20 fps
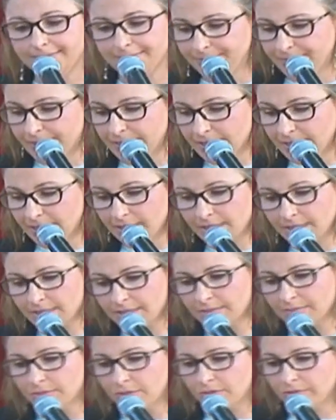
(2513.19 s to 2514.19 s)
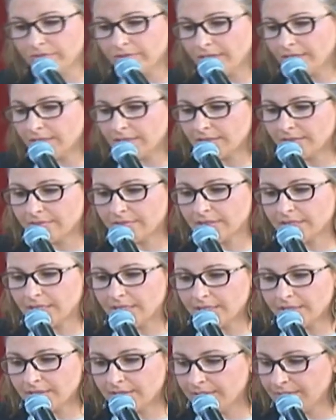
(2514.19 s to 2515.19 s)
The sun doesn't move relative to
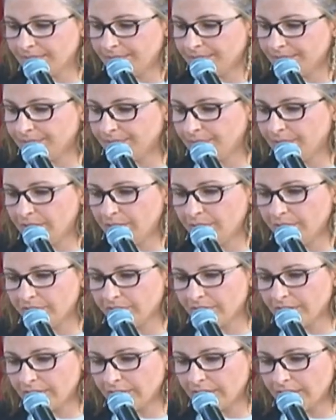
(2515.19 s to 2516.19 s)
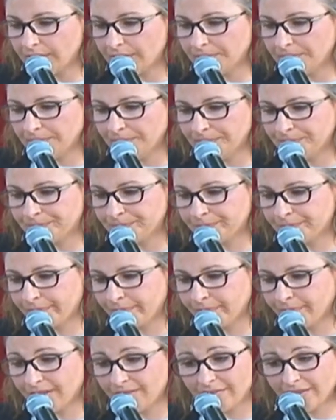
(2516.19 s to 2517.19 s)
us, we move around it.
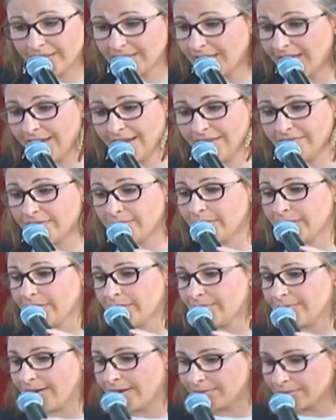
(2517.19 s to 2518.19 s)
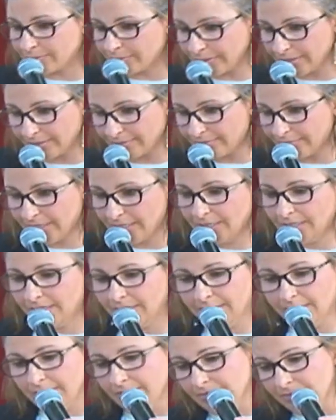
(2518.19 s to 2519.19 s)
In fact, I have a bigger problem with,
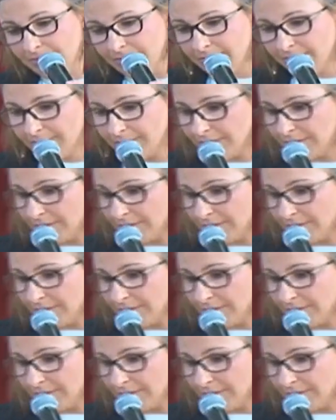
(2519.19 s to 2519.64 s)
you